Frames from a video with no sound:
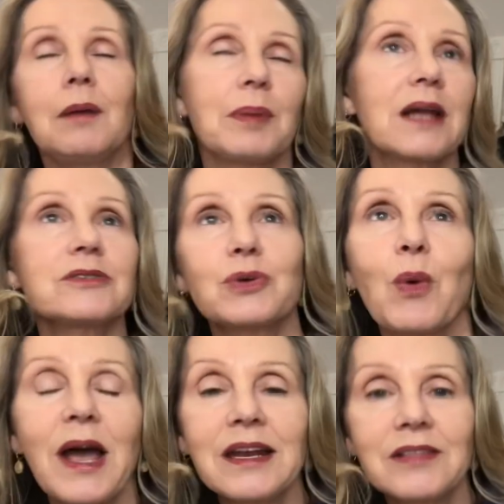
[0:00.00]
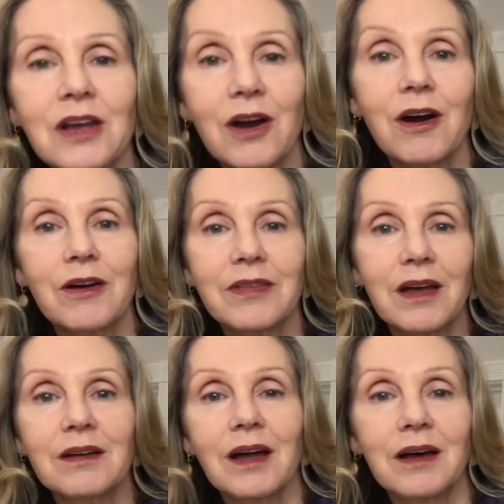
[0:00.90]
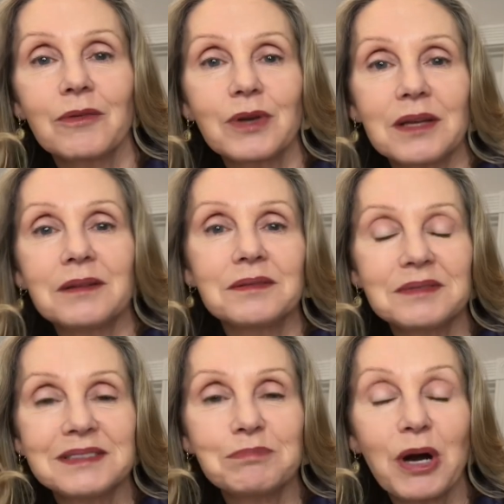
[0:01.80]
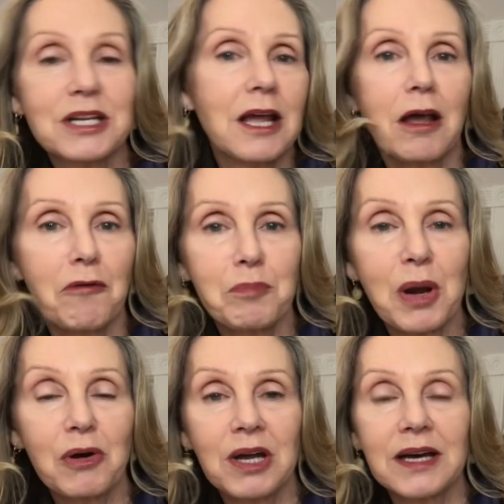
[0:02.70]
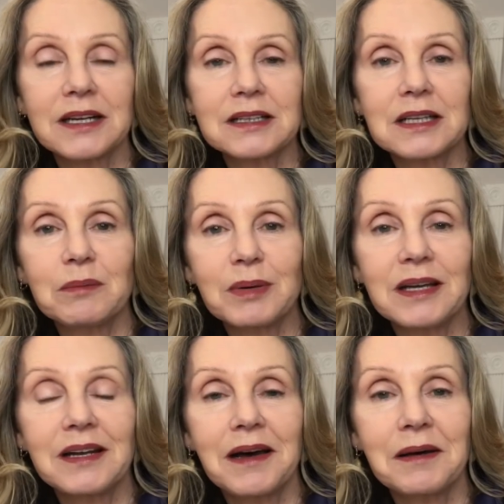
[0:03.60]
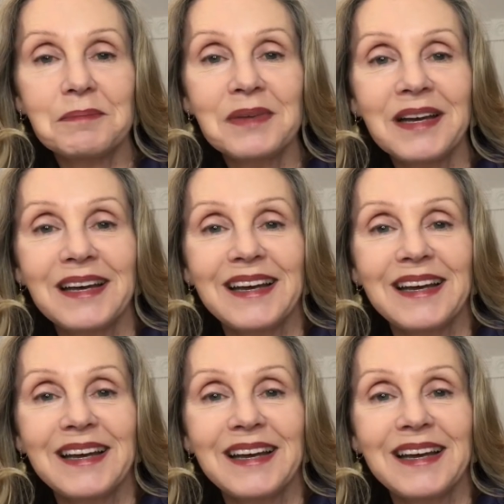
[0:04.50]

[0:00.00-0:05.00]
bottles of wine in there that uh, we partake of periodically. But um,